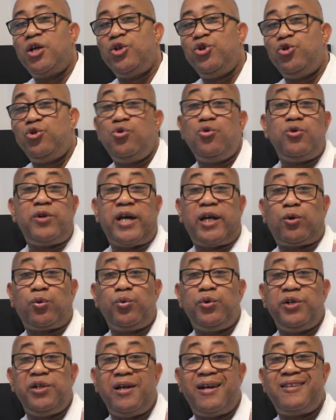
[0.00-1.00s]
You know that
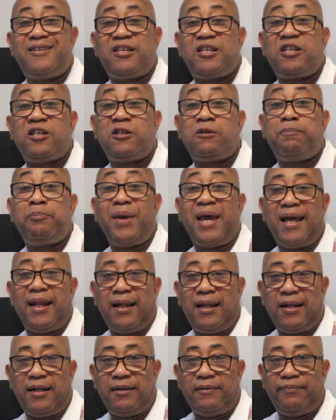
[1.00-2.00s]
word
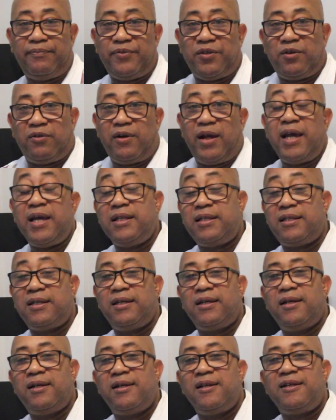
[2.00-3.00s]
spell, right?
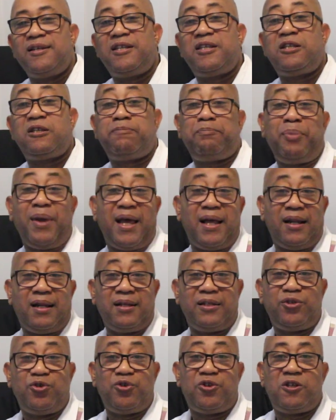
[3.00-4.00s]
Spell,
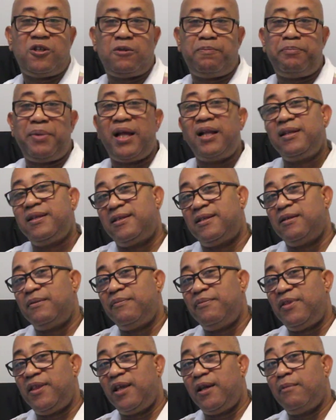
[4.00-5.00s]
to spell
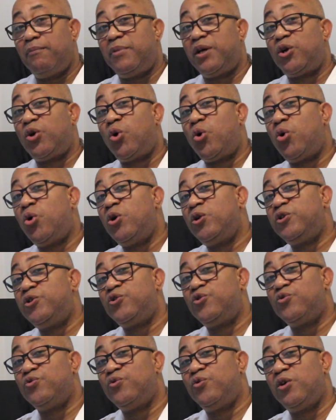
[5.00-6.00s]
something, but
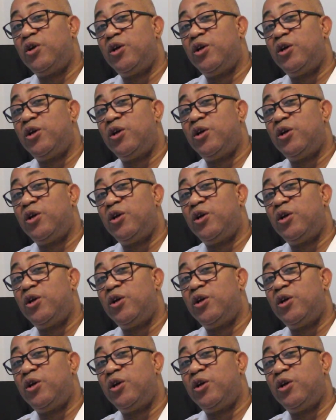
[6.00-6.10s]
also